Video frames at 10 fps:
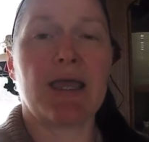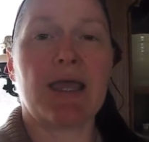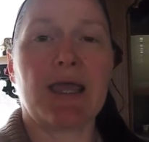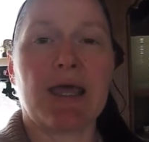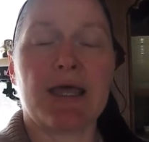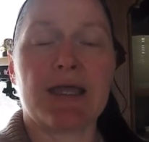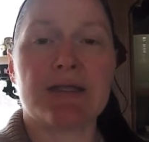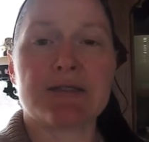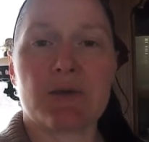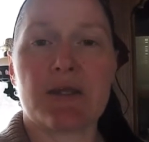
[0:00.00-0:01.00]

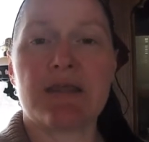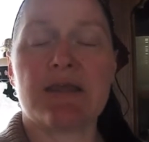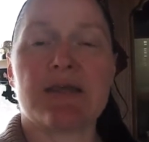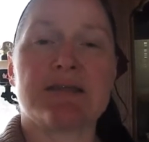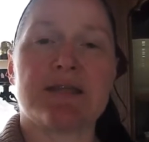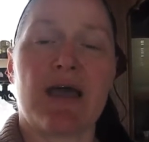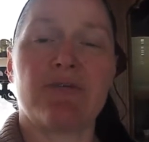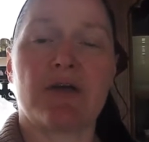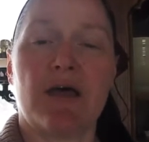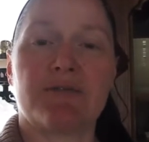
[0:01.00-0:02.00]
And so anything that has
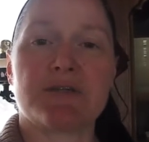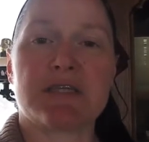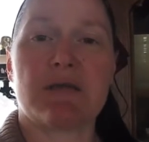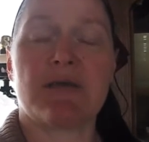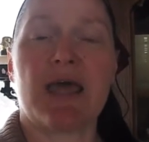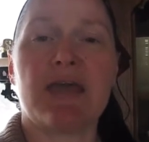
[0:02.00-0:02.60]
ever called for cinnamon,